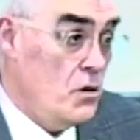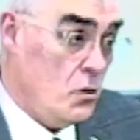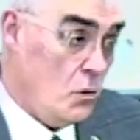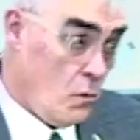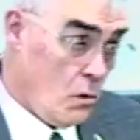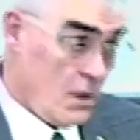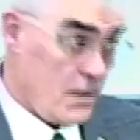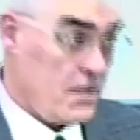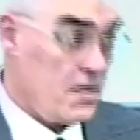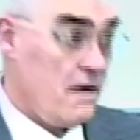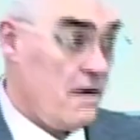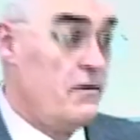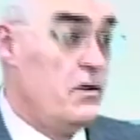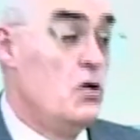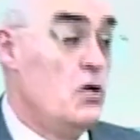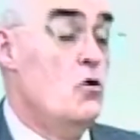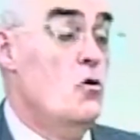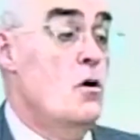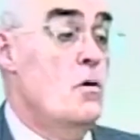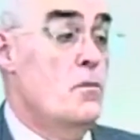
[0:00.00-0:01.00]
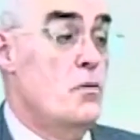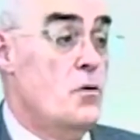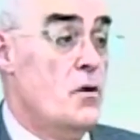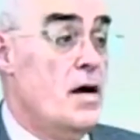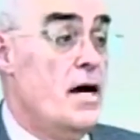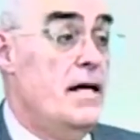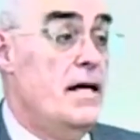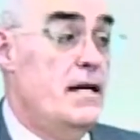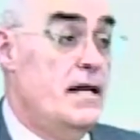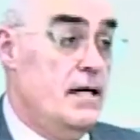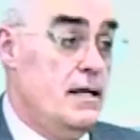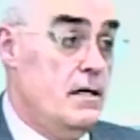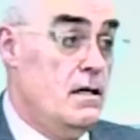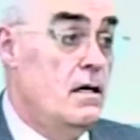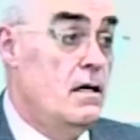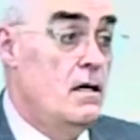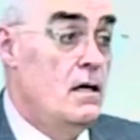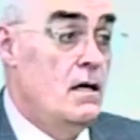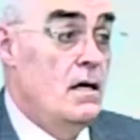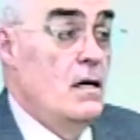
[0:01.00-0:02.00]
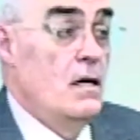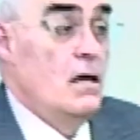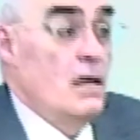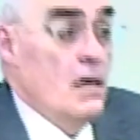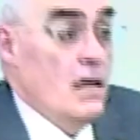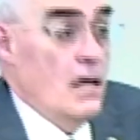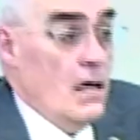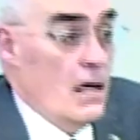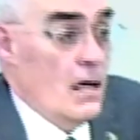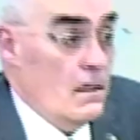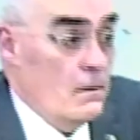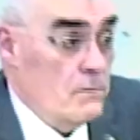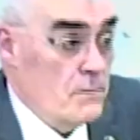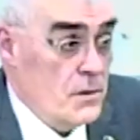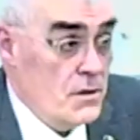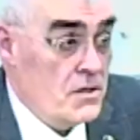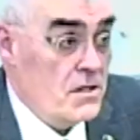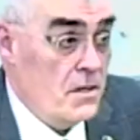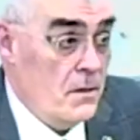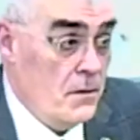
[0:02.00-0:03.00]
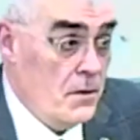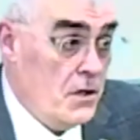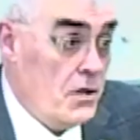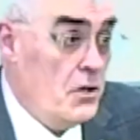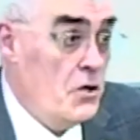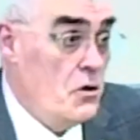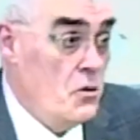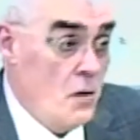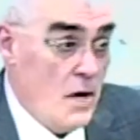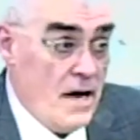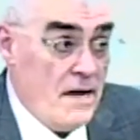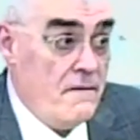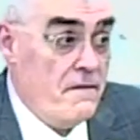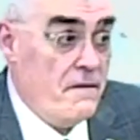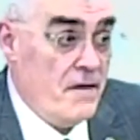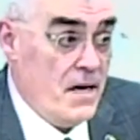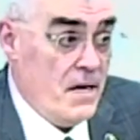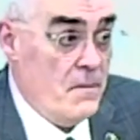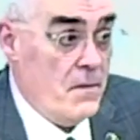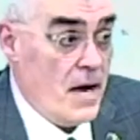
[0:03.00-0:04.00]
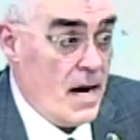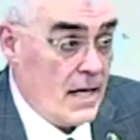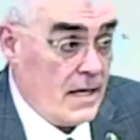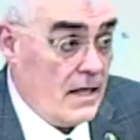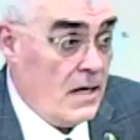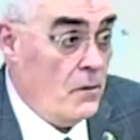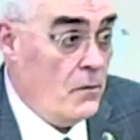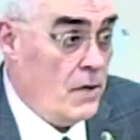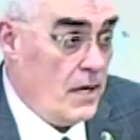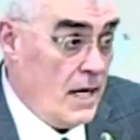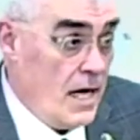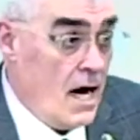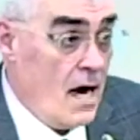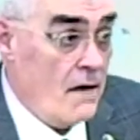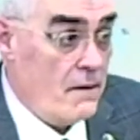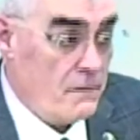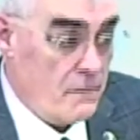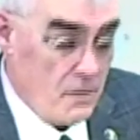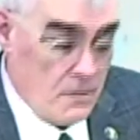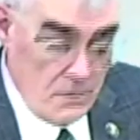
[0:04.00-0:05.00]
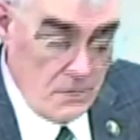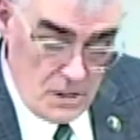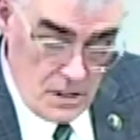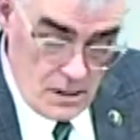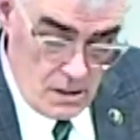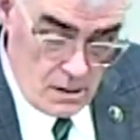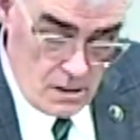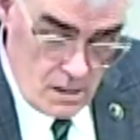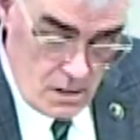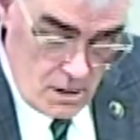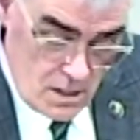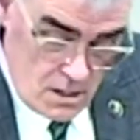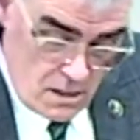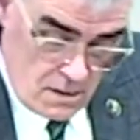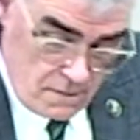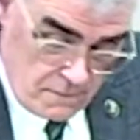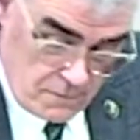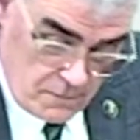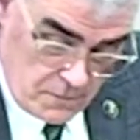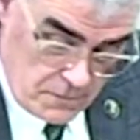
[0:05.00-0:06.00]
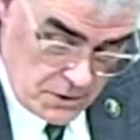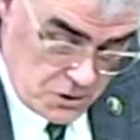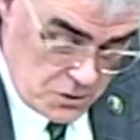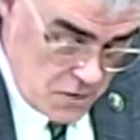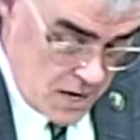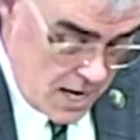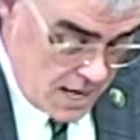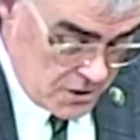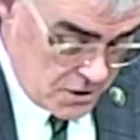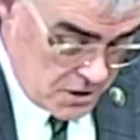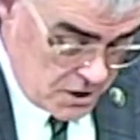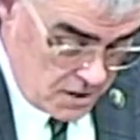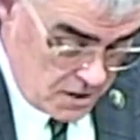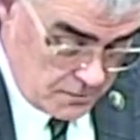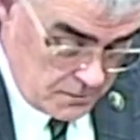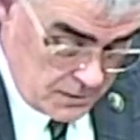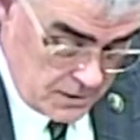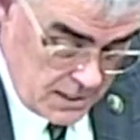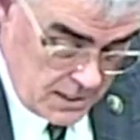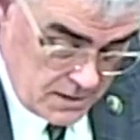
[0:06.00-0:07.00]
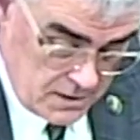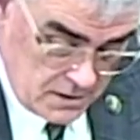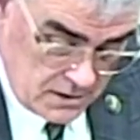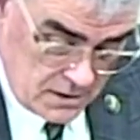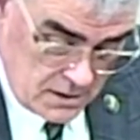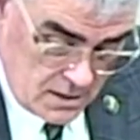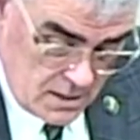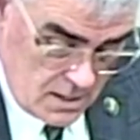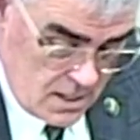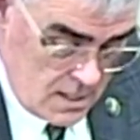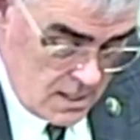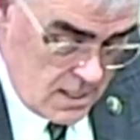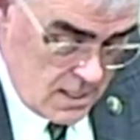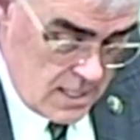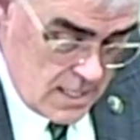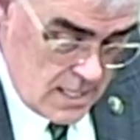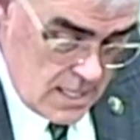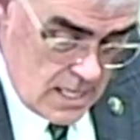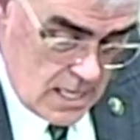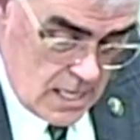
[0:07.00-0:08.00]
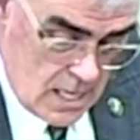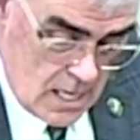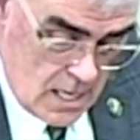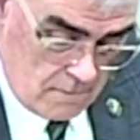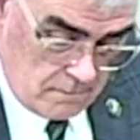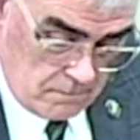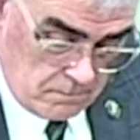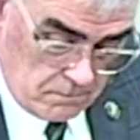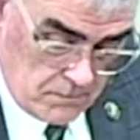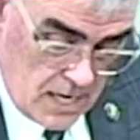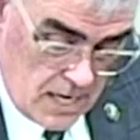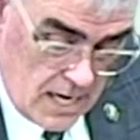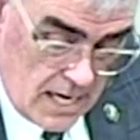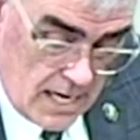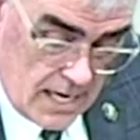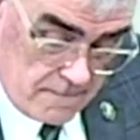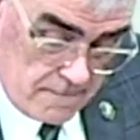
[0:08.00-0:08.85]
once I've incorporated some of the great feedback that we got from the trash companies. I